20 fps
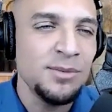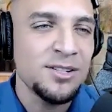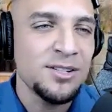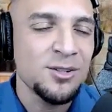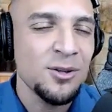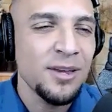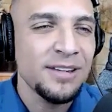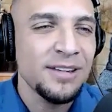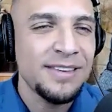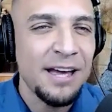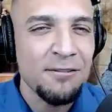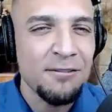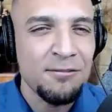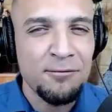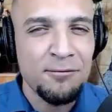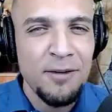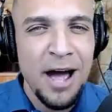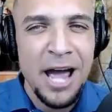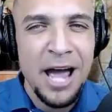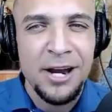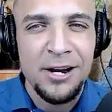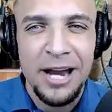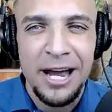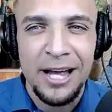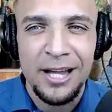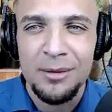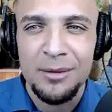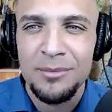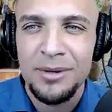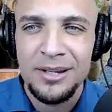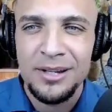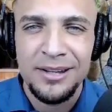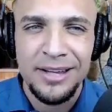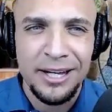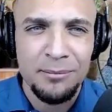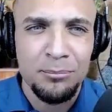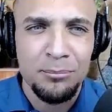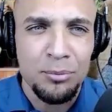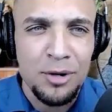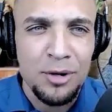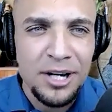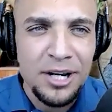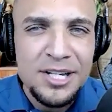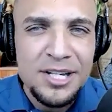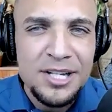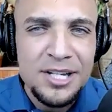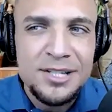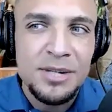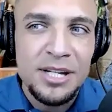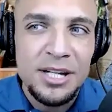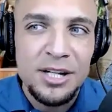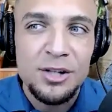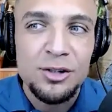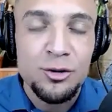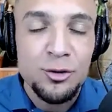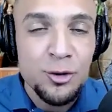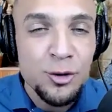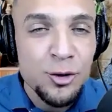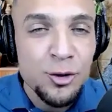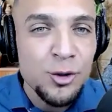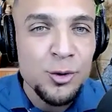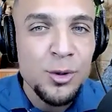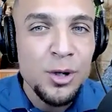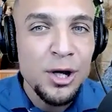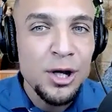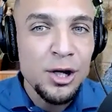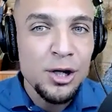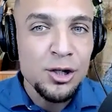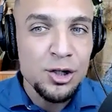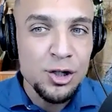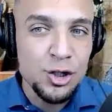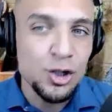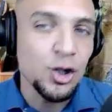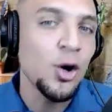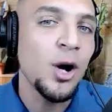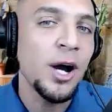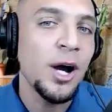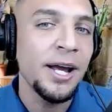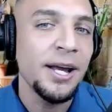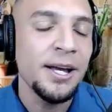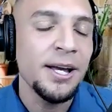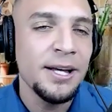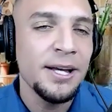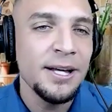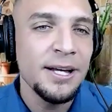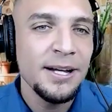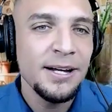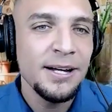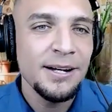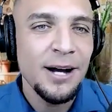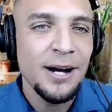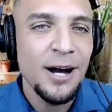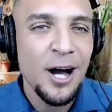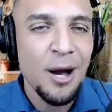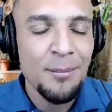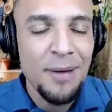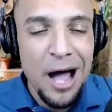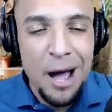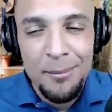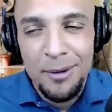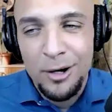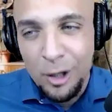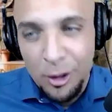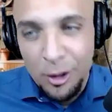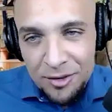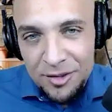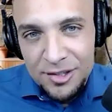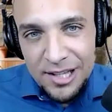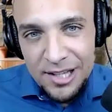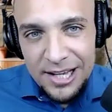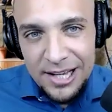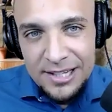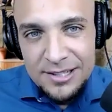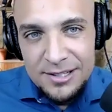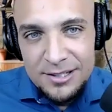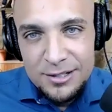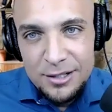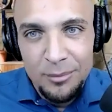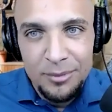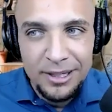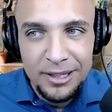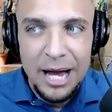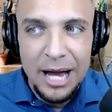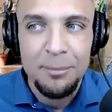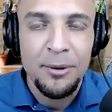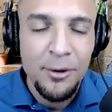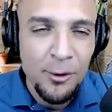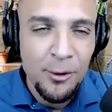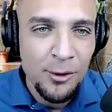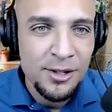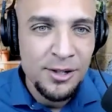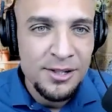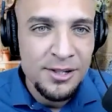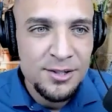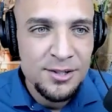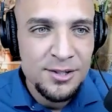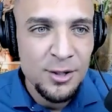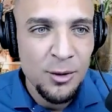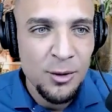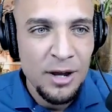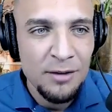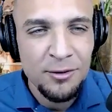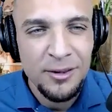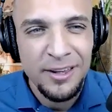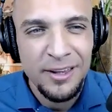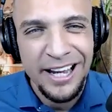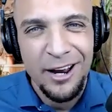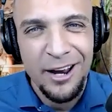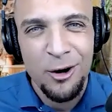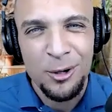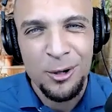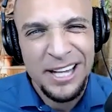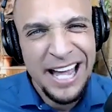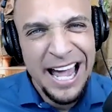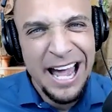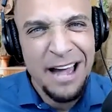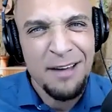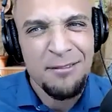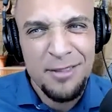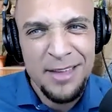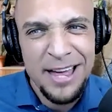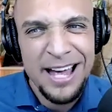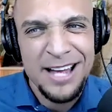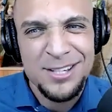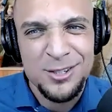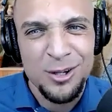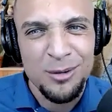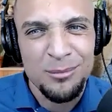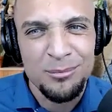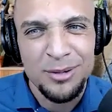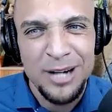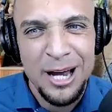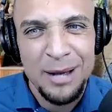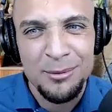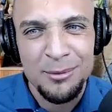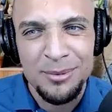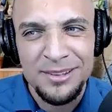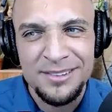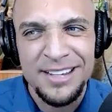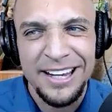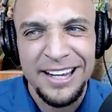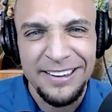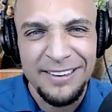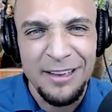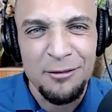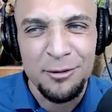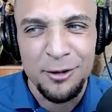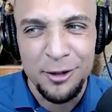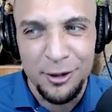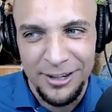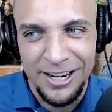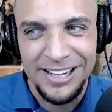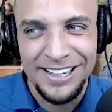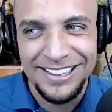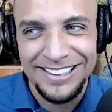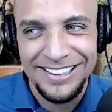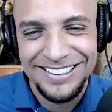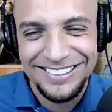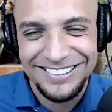So like that fire element like brings me true joy. I'm an earth sign, so I'm a Capricorn, so I feel like I already have that, so I'm probably taking that for granted.